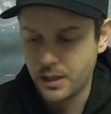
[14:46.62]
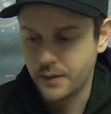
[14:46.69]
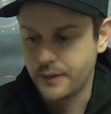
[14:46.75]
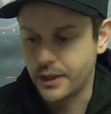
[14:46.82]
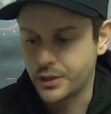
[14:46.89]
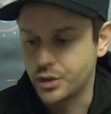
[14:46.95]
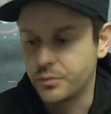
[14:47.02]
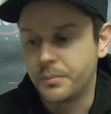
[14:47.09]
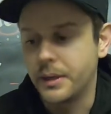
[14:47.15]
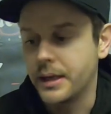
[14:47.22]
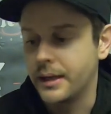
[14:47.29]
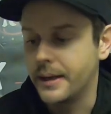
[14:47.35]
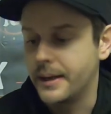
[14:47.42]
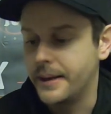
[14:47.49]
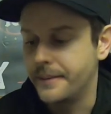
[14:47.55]
that should be
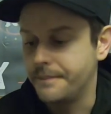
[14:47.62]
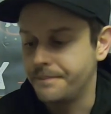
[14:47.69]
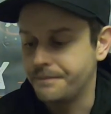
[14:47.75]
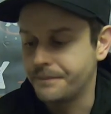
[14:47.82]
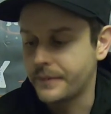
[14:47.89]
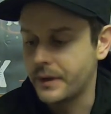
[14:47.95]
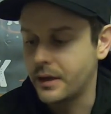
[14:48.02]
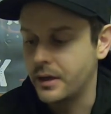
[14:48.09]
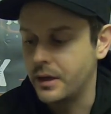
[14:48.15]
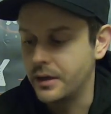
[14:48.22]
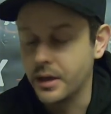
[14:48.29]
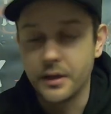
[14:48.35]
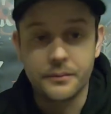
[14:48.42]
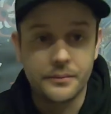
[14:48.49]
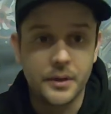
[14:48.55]
a um,
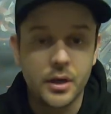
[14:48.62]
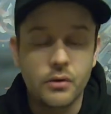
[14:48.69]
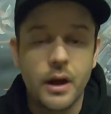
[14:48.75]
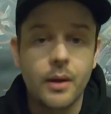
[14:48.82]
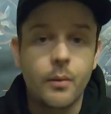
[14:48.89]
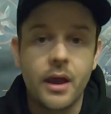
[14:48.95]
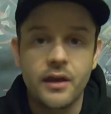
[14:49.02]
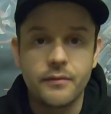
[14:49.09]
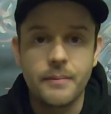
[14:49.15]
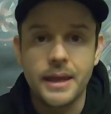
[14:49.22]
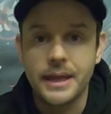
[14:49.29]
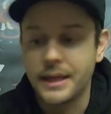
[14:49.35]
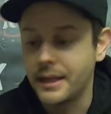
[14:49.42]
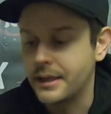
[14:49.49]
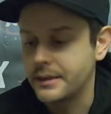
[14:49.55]
a, a great way of
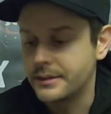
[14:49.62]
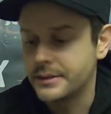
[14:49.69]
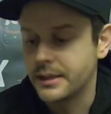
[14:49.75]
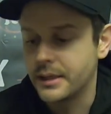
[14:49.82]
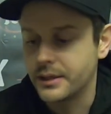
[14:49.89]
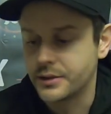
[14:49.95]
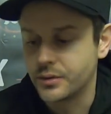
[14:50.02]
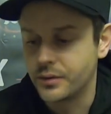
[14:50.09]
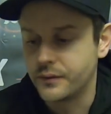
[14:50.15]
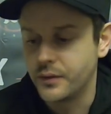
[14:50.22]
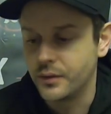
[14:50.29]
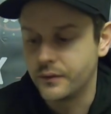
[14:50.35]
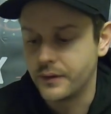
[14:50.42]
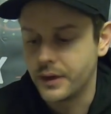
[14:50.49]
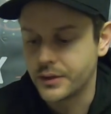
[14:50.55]
making it uh, sort of
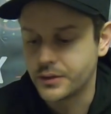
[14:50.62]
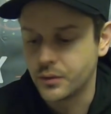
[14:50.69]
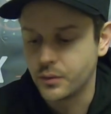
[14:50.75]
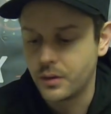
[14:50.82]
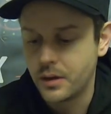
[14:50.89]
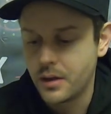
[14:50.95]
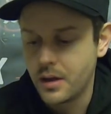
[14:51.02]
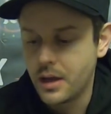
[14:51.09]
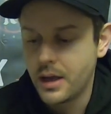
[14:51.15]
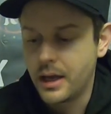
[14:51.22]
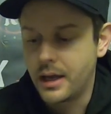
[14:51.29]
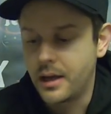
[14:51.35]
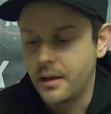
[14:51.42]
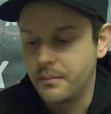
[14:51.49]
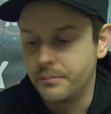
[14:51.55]
universal,
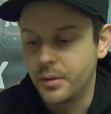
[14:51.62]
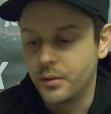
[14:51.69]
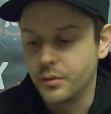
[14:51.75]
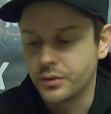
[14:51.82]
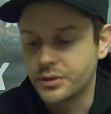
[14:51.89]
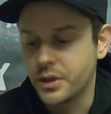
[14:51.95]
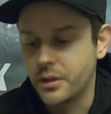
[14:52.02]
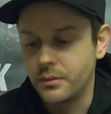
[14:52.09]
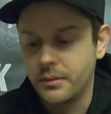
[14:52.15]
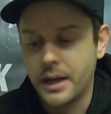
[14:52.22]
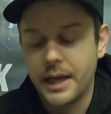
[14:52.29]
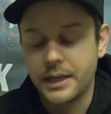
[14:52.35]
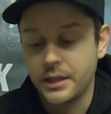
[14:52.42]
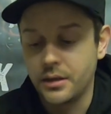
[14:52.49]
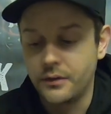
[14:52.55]
um, but also
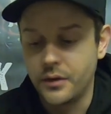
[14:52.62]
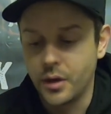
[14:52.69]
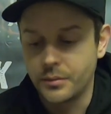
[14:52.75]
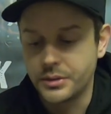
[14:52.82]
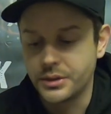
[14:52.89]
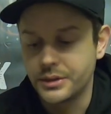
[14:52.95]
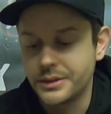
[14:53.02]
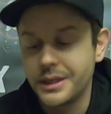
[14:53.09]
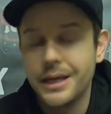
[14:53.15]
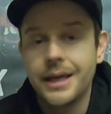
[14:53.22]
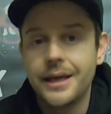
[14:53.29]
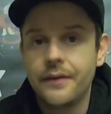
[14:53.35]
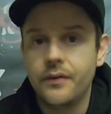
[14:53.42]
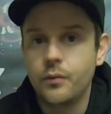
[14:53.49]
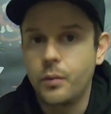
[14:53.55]
adding you the options.
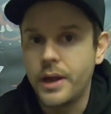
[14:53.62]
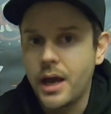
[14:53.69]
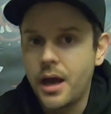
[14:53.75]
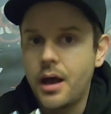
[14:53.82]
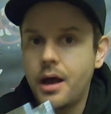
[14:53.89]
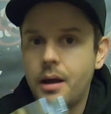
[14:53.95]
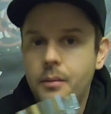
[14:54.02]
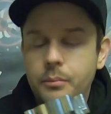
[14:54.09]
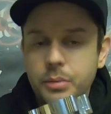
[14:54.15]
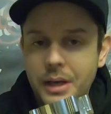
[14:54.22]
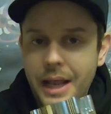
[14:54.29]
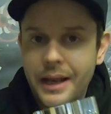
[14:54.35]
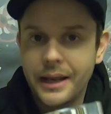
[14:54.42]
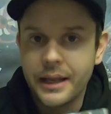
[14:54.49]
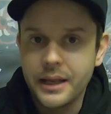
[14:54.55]
We are
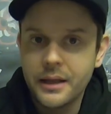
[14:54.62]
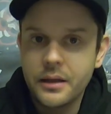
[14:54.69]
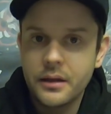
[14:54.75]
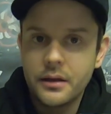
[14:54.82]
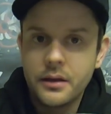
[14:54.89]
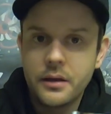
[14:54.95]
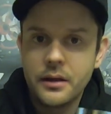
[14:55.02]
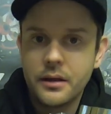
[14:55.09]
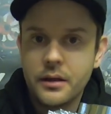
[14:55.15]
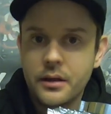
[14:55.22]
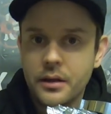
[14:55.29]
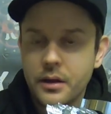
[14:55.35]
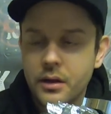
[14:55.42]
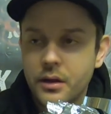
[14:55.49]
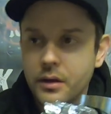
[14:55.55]
planning,
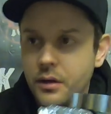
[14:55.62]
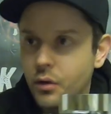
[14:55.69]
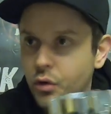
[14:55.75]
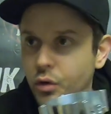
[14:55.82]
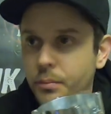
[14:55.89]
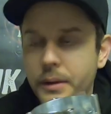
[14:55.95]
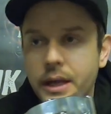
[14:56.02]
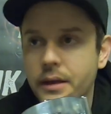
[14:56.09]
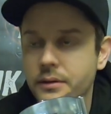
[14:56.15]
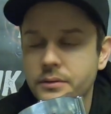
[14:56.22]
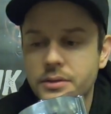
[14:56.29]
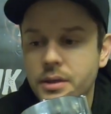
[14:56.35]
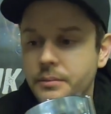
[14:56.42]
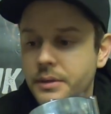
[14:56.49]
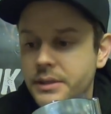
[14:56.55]
albeit
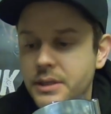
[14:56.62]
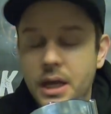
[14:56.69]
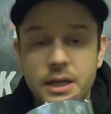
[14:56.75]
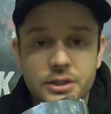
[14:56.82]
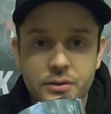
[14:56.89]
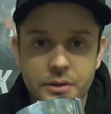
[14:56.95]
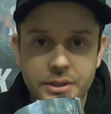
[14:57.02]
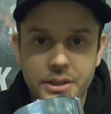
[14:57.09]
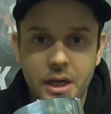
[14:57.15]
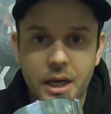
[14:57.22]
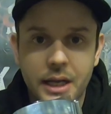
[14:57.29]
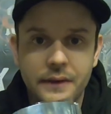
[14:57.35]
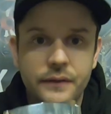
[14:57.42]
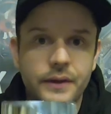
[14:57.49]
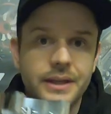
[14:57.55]
some disaster
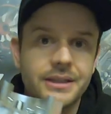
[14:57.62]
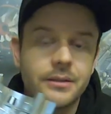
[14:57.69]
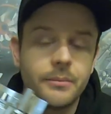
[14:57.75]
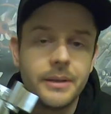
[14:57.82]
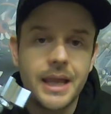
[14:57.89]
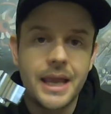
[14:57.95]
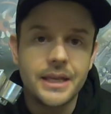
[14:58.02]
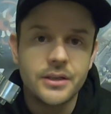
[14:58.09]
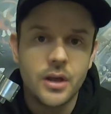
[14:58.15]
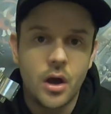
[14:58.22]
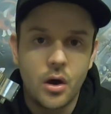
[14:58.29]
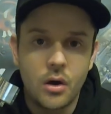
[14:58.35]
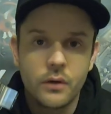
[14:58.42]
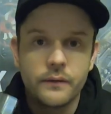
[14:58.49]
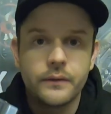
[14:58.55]
aside, for this to be a
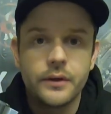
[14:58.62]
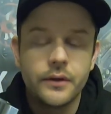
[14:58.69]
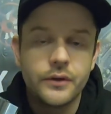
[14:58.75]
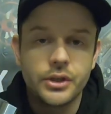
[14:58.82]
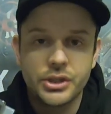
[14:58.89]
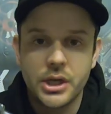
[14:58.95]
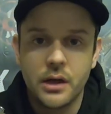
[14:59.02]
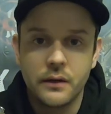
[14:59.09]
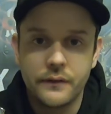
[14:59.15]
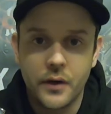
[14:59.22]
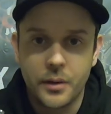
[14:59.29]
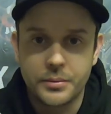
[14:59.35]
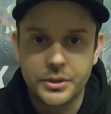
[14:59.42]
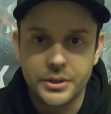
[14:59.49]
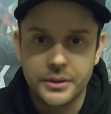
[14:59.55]
on the shelf
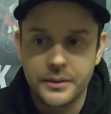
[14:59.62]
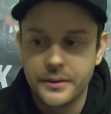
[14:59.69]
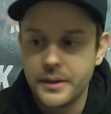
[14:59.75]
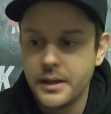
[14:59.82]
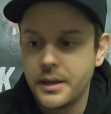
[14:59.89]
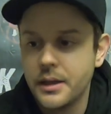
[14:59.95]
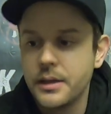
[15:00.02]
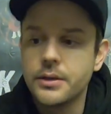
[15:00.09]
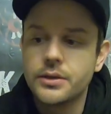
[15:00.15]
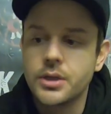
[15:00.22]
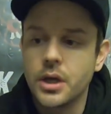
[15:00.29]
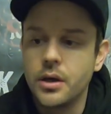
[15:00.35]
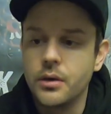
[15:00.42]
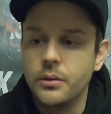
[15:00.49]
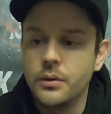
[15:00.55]
option.
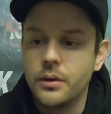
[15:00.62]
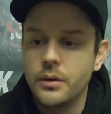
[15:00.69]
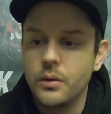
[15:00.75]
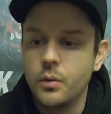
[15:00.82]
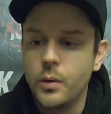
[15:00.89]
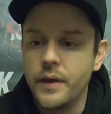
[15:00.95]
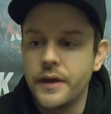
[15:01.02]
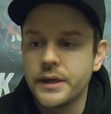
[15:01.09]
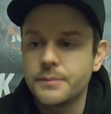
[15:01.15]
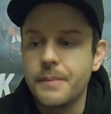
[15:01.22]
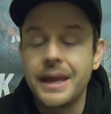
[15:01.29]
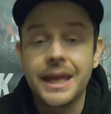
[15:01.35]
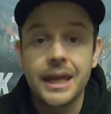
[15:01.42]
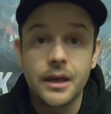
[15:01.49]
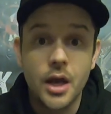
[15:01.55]
So with us
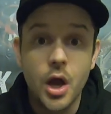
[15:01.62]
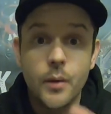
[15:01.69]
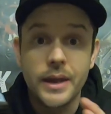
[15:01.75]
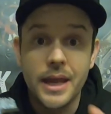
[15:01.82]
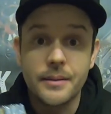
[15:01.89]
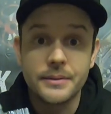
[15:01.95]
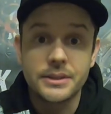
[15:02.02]
making an O E M